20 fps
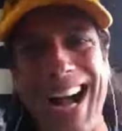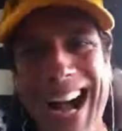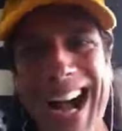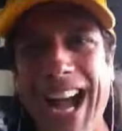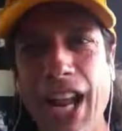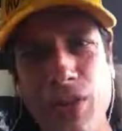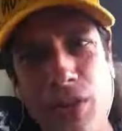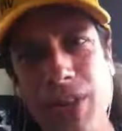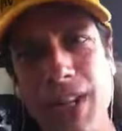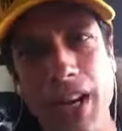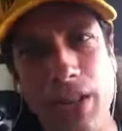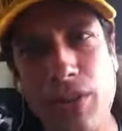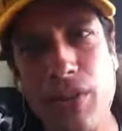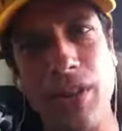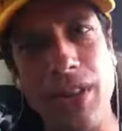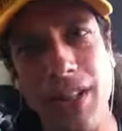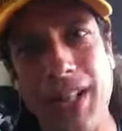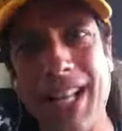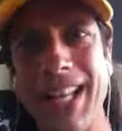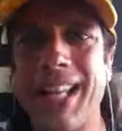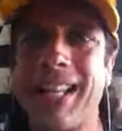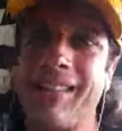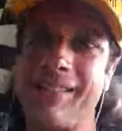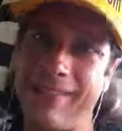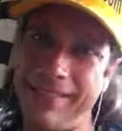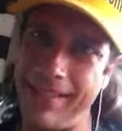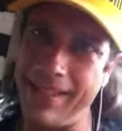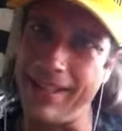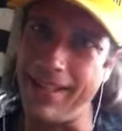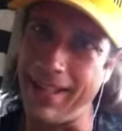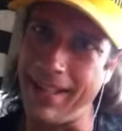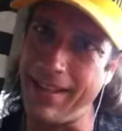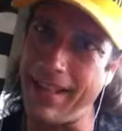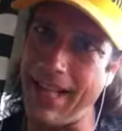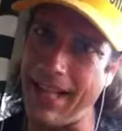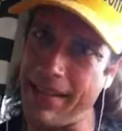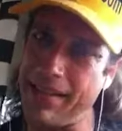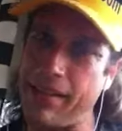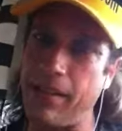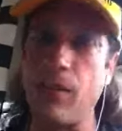I do not look like Lindy
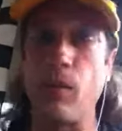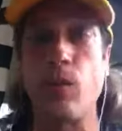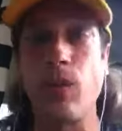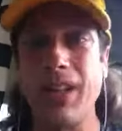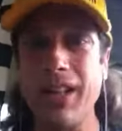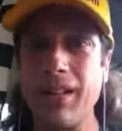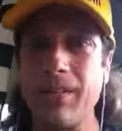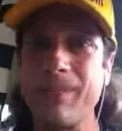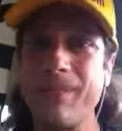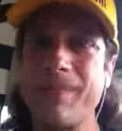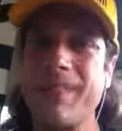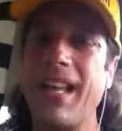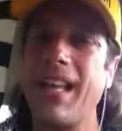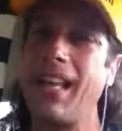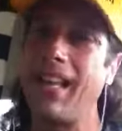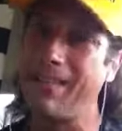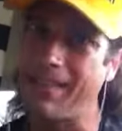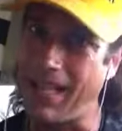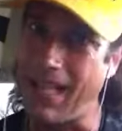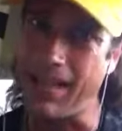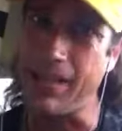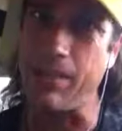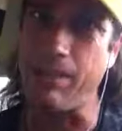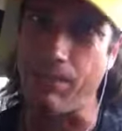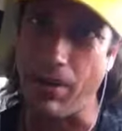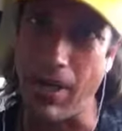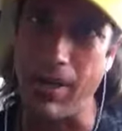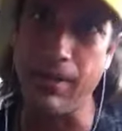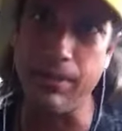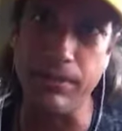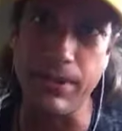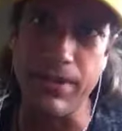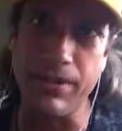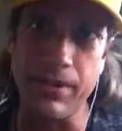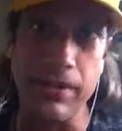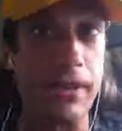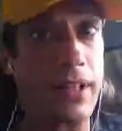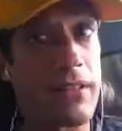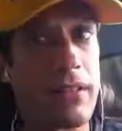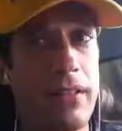Thaxton. Well, that's probably
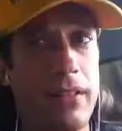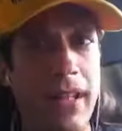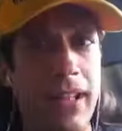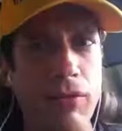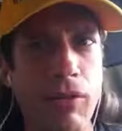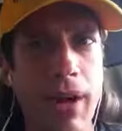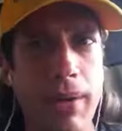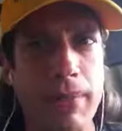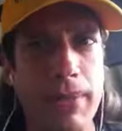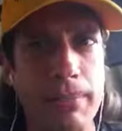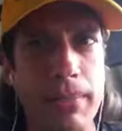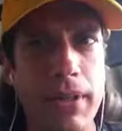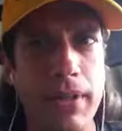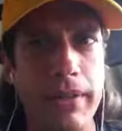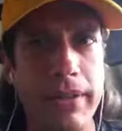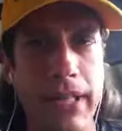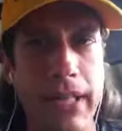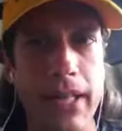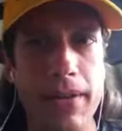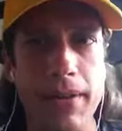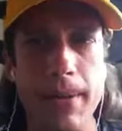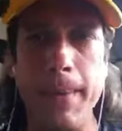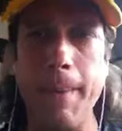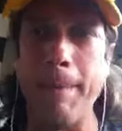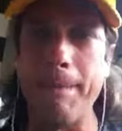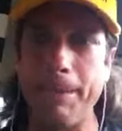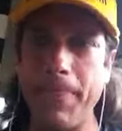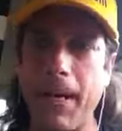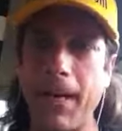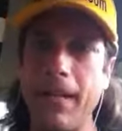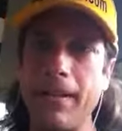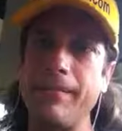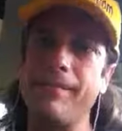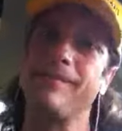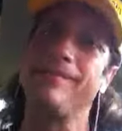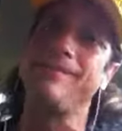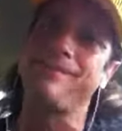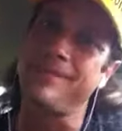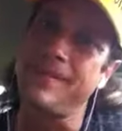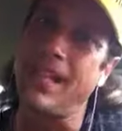true. I don't look like Robin Miller either. But
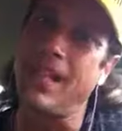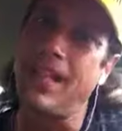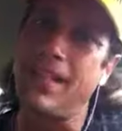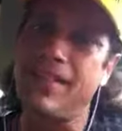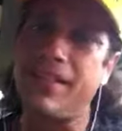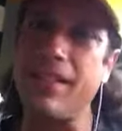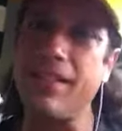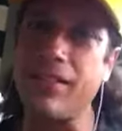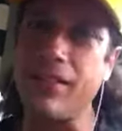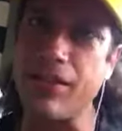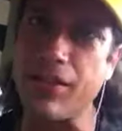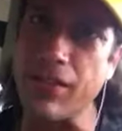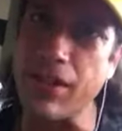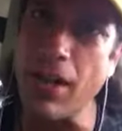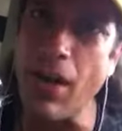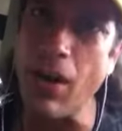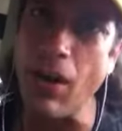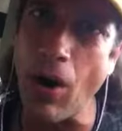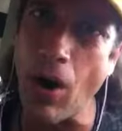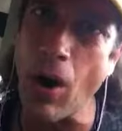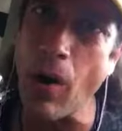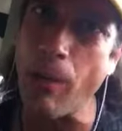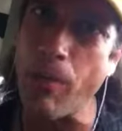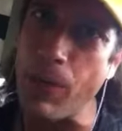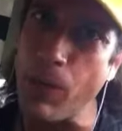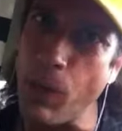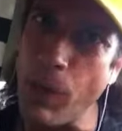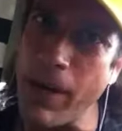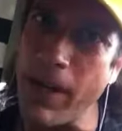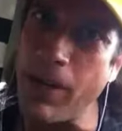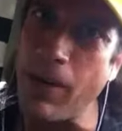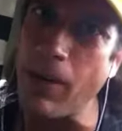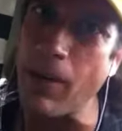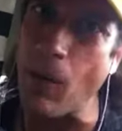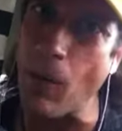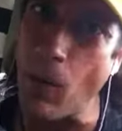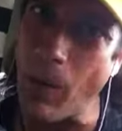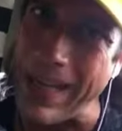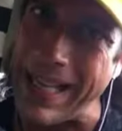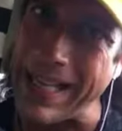since there's no Open Wheel
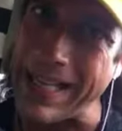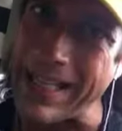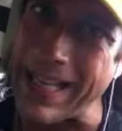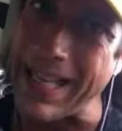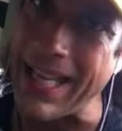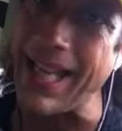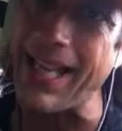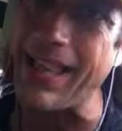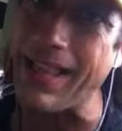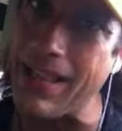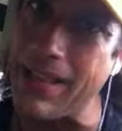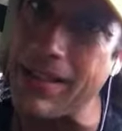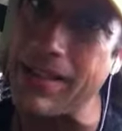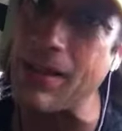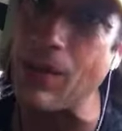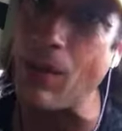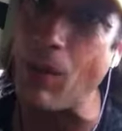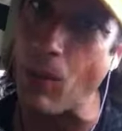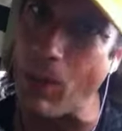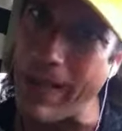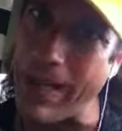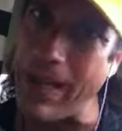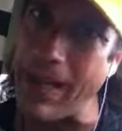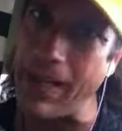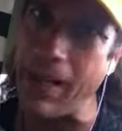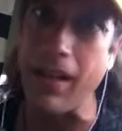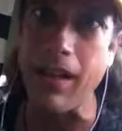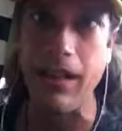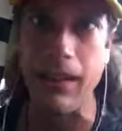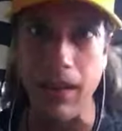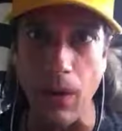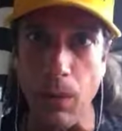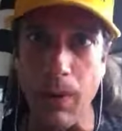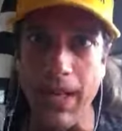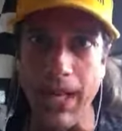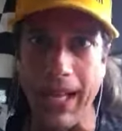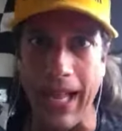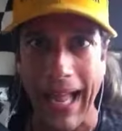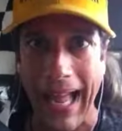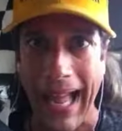Weekly this week, the
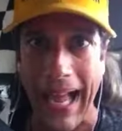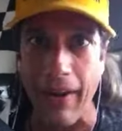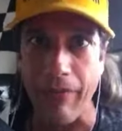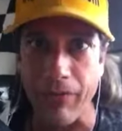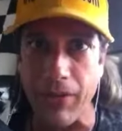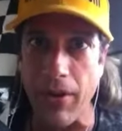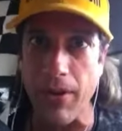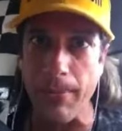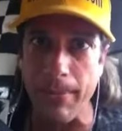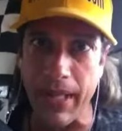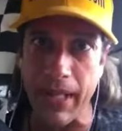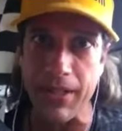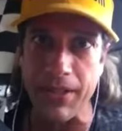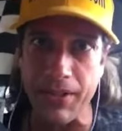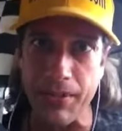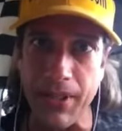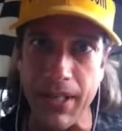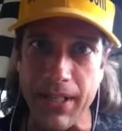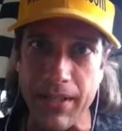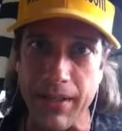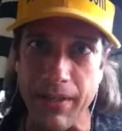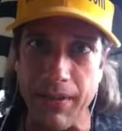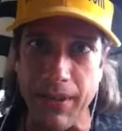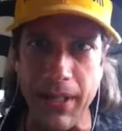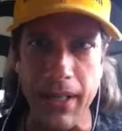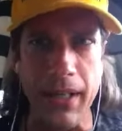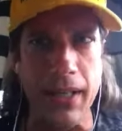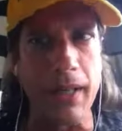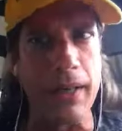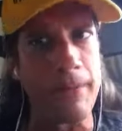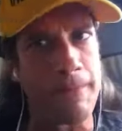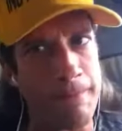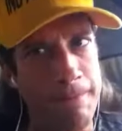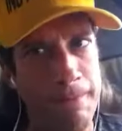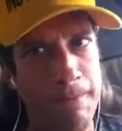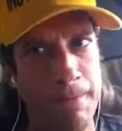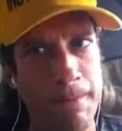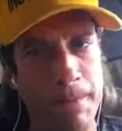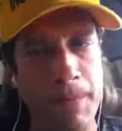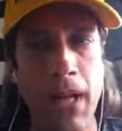week after the biggest race of the year,
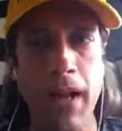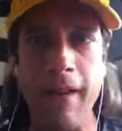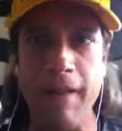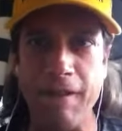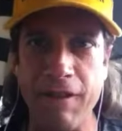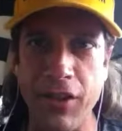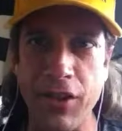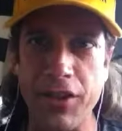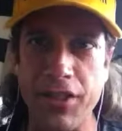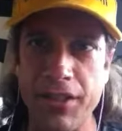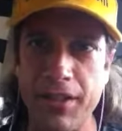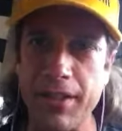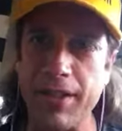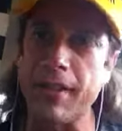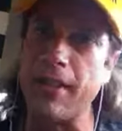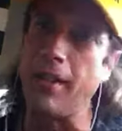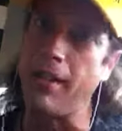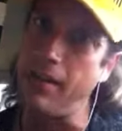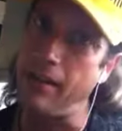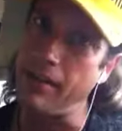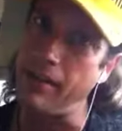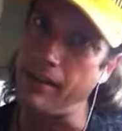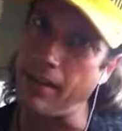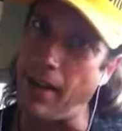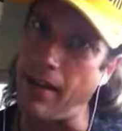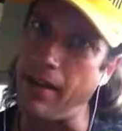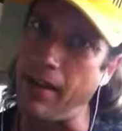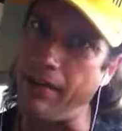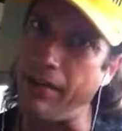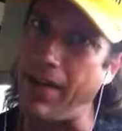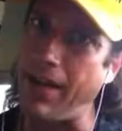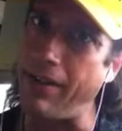hmm, versus not enough